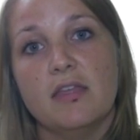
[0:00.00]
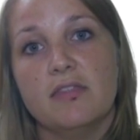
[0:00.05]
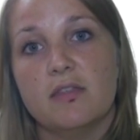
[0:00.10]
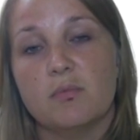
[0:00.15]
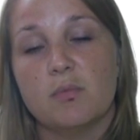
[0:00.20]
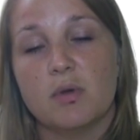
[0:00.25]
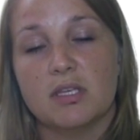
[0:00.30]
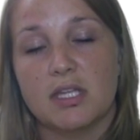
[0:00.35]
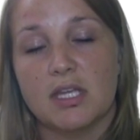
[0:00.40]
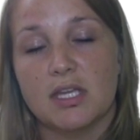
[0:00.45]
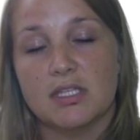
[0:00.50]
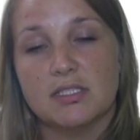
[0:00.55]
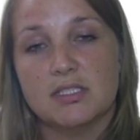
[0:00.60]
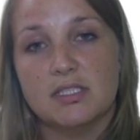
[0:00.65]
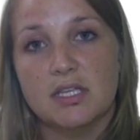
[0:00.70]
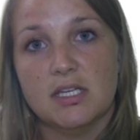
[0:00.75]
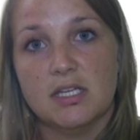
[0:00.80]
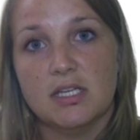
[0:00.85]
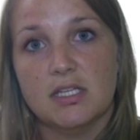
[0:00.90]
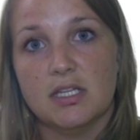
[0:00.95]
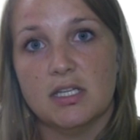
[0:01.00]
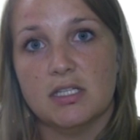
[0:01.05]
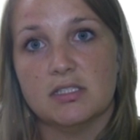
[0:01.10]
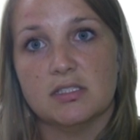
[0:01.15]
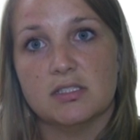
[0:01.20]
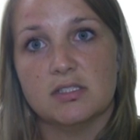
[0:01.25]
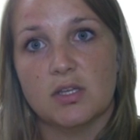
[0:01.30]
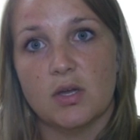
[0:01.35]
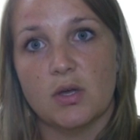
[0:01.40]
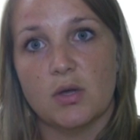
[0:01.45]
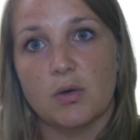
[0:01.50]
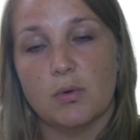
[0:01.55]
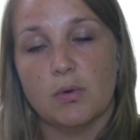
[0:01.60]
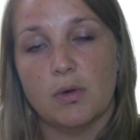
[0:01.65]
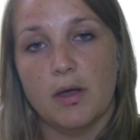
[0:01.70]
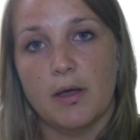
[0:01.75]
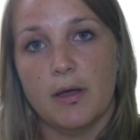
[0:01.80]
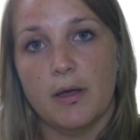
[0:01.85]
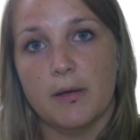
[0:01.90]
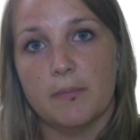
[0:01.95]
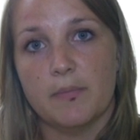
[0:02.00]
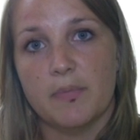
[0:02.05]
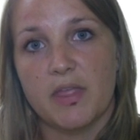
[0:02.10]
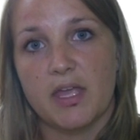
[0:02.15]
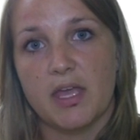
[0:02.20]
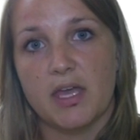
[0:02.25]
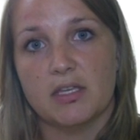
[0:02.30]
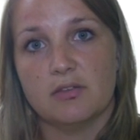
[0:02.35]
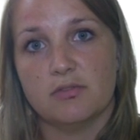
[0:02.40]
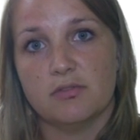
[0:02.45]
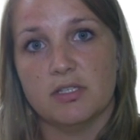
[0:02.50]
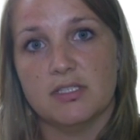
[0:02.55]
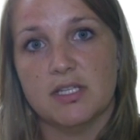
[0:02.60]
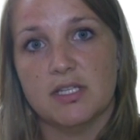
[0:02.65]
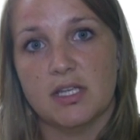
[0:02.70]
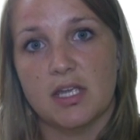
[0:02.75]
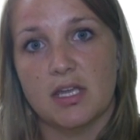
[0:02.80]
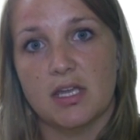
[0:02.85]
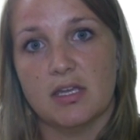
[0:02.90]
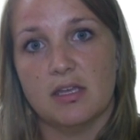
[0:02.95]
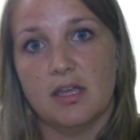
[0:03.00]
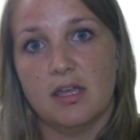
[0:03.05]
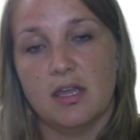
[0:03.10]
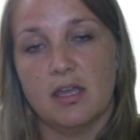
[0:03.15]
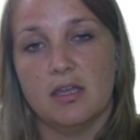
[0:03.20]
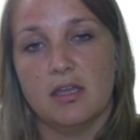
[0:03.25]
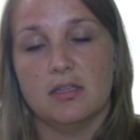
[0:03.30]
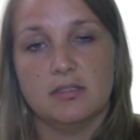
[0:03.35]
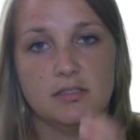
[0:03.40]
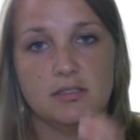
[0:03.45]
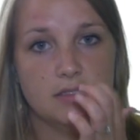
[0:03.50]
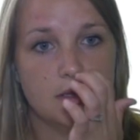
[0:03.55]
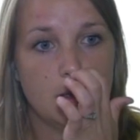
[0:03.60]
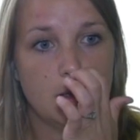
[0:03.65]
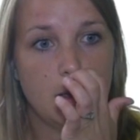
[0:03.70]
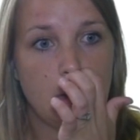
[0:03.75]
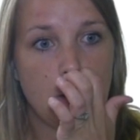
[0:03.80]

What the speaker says: and then one day it did, and so they had to redig it, and